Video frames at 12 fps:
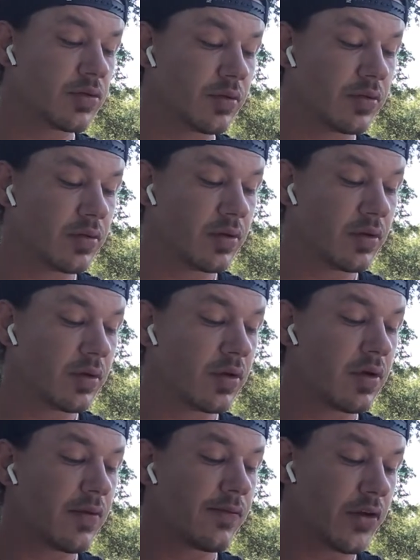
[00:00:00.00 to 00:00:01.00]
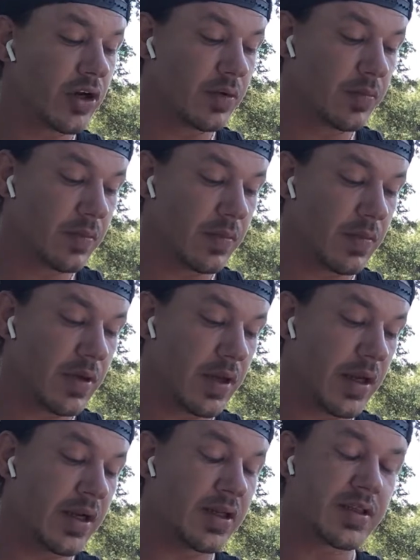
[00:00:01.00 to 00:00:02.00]
for truth, freedom,
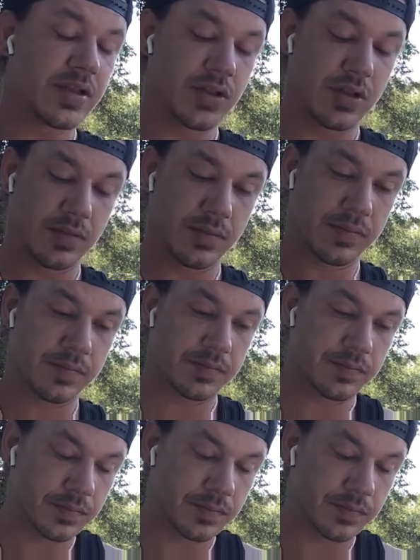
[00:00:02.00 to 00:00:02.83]
and ascension.